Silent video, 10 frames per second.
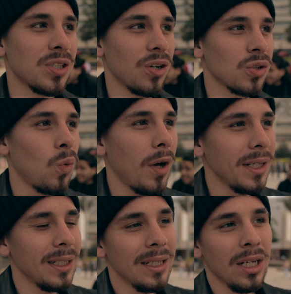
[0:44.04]
There's
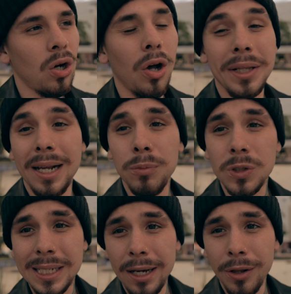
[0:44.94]
one called El
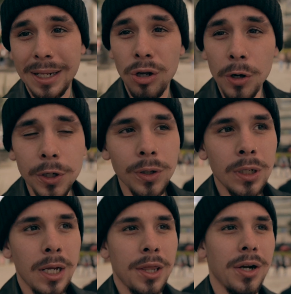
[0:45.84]
Museo del Oro.
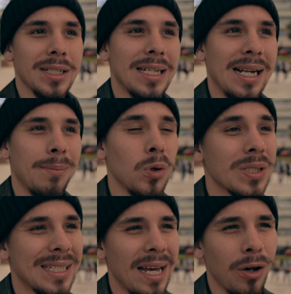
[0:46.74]
There's El
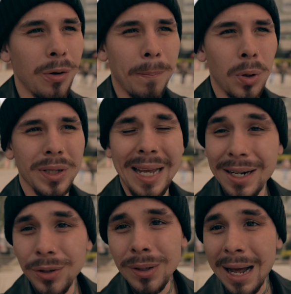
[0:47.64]
Museo
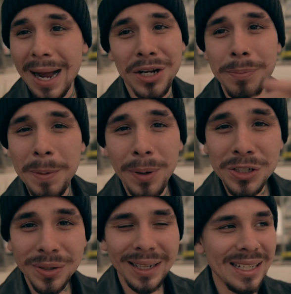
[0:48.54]
Botero. I could be
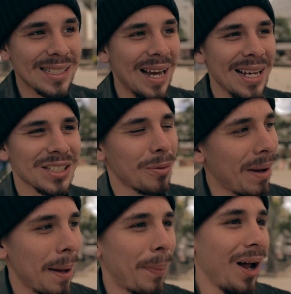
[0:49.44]
butchering these guys, so
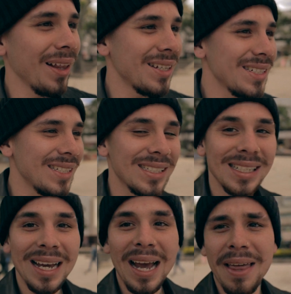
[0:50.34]
my apologies.
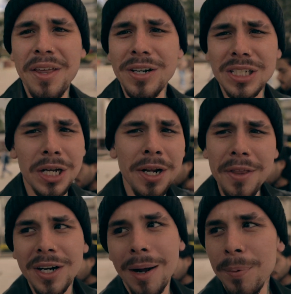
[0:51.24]
And there's
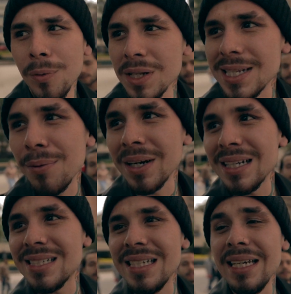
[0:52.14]
another couple ones that we're
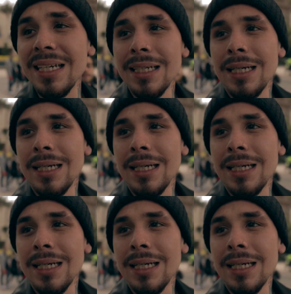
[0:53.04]
gonna see.